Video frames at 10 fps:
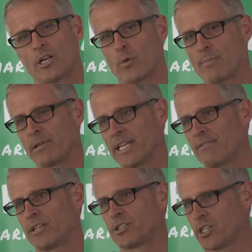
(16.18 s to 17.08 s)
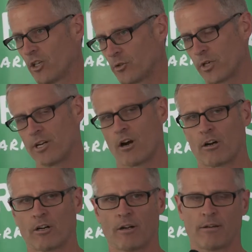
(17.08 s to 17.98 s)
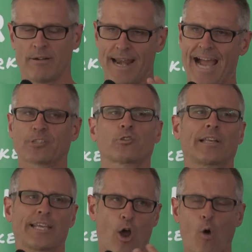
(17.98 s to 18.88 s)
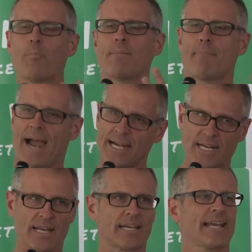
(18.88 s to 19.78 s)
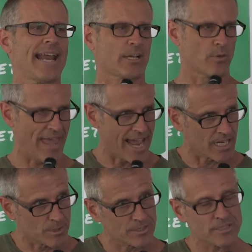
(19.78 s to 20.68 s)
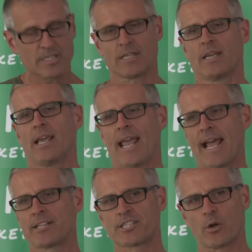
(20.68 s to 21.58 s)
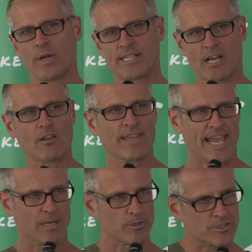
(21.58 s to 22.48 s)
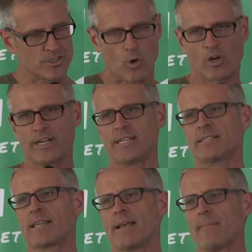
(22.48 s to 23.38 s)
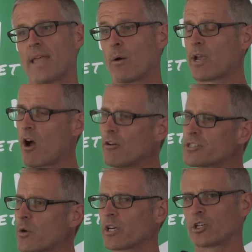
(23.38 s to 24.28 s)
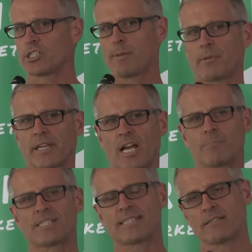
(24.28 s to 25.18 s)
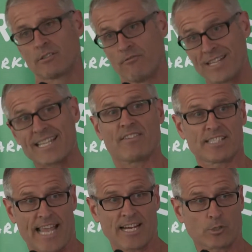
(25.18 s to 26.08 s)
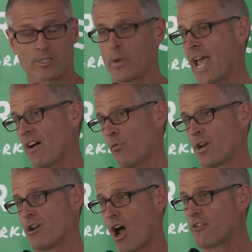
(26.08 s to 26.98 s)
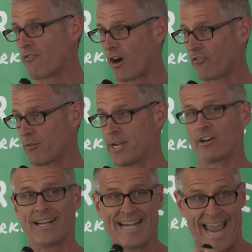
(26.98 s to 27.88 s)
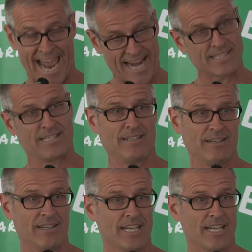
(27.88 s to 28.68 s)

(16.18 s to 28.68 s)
You know, we believe that children are naturally open minded and connect with animals. And so we tell the animal stories. And we also encourage people to come to visit the sanctuaries. We have one not far from here in Acton.